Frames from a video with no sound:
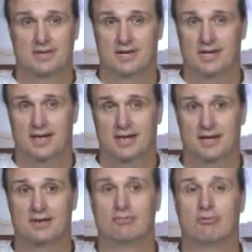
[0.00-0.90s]

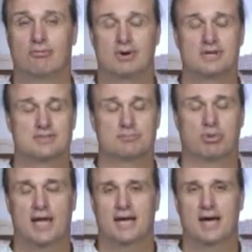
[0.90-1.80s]
one is
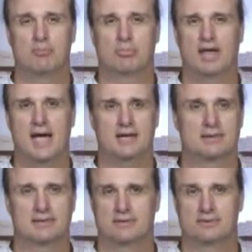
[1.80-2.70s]
black on black
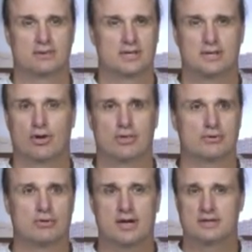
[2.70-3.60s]
and all the
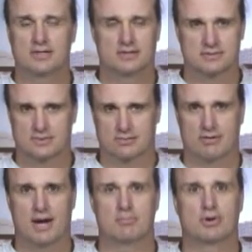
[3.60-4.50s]
drug deals and
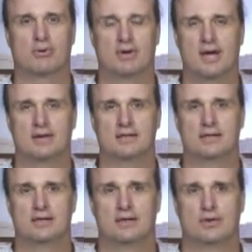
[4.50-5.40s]
crap going on,
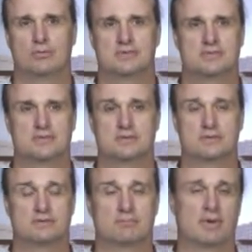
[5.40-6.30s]
which has
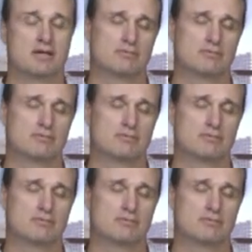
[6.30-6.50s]
been